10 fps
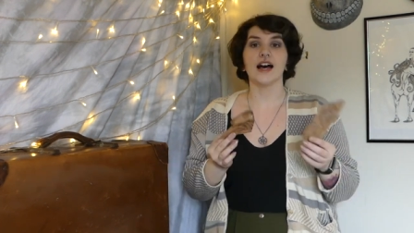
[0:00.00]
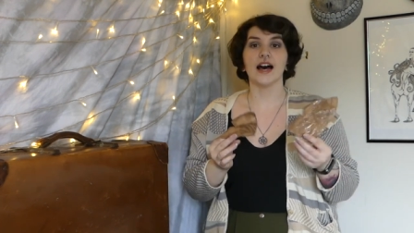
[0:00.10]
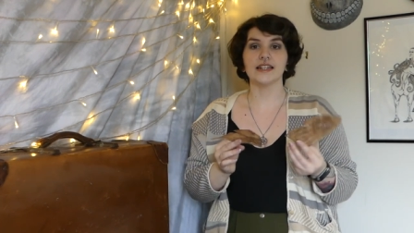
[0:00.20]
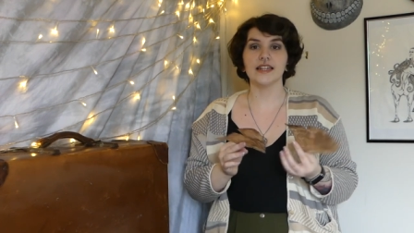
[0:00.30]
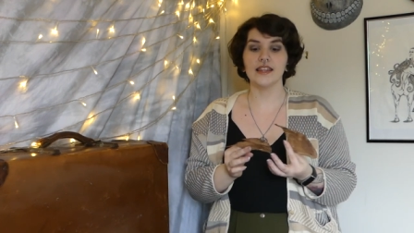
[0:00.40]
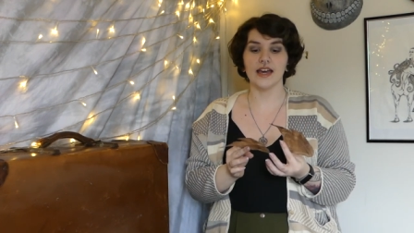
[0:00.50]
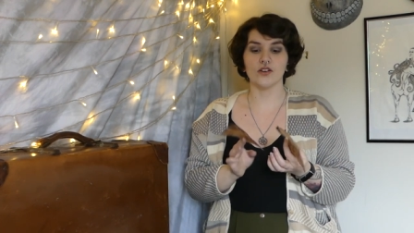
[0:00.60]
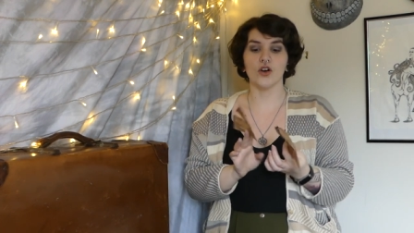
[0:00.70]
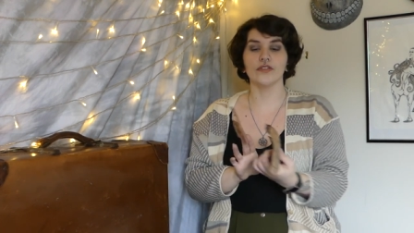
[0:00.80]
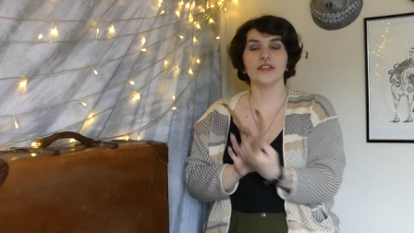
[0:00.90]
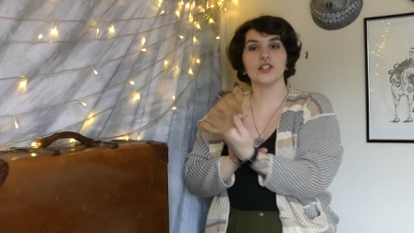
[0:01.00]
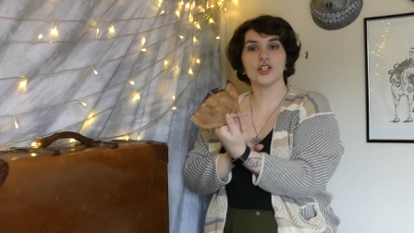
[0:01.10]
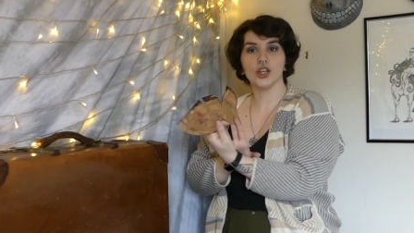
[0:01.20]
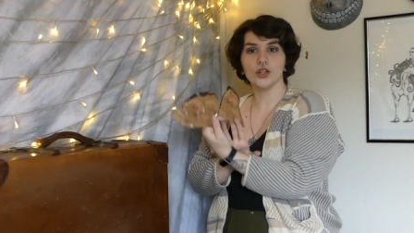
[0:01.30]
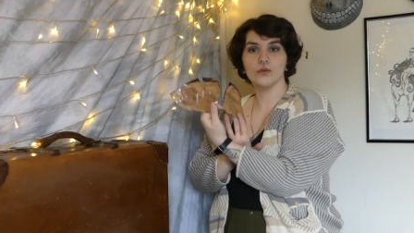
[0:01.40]
I did that on the
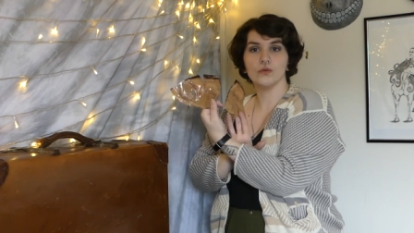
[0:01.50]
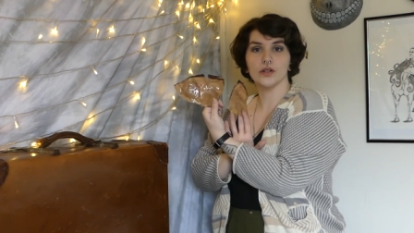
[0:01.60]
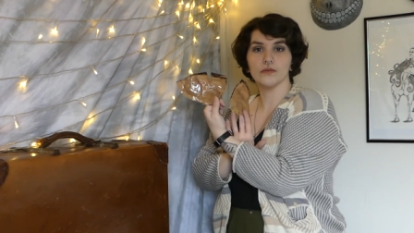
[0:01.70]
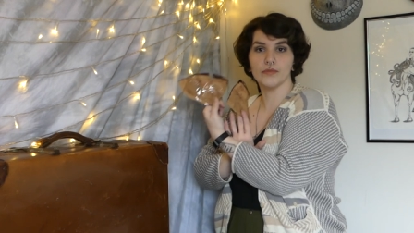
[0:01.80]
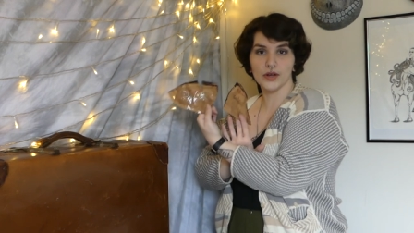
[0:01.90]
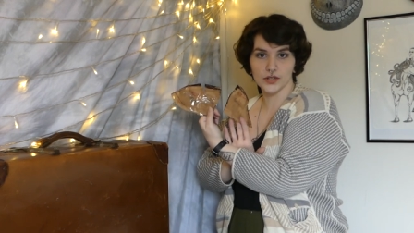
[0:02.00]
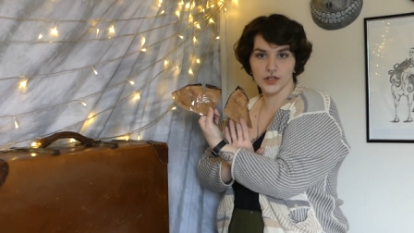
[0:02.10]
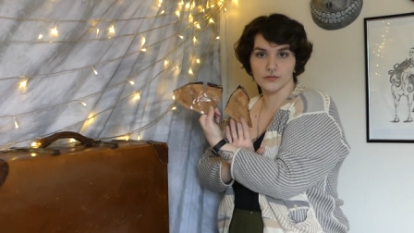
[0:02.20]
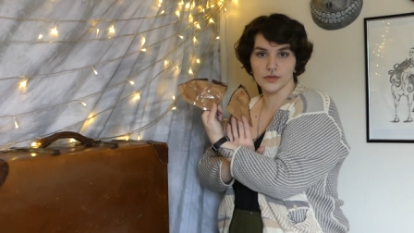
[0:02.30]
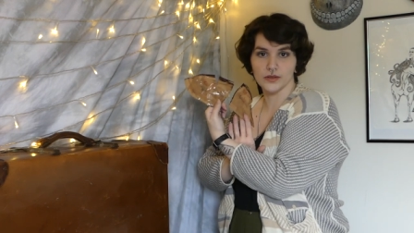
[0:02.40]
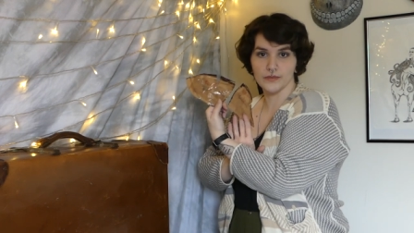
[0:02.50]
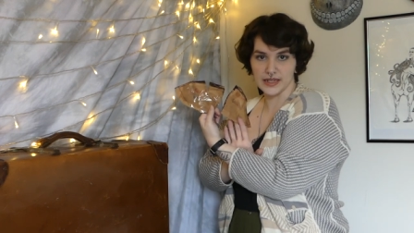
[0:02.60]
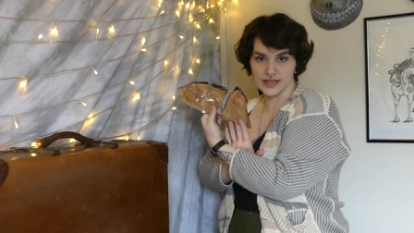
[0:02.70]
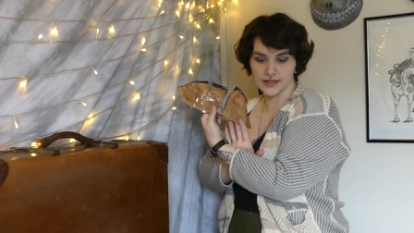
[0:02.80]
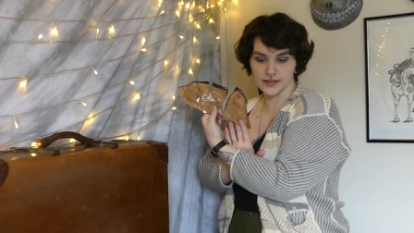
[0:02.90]
two bottom
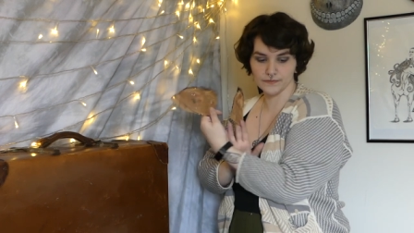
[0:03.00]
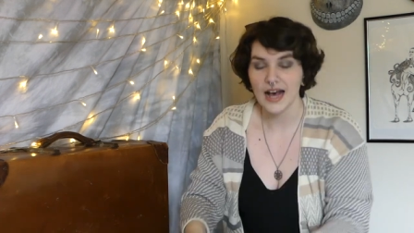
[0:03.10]
pieces.